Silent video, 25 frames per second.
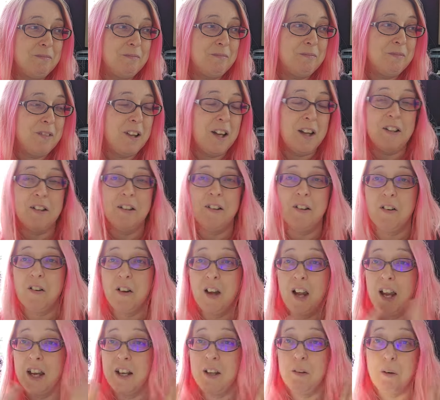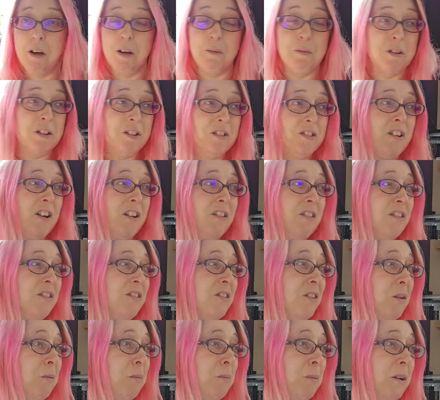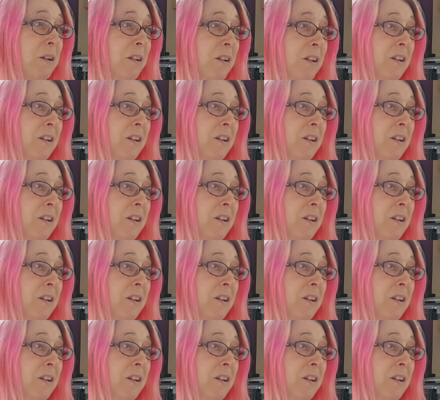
I don't know. Anyway, I'm going to tie this up.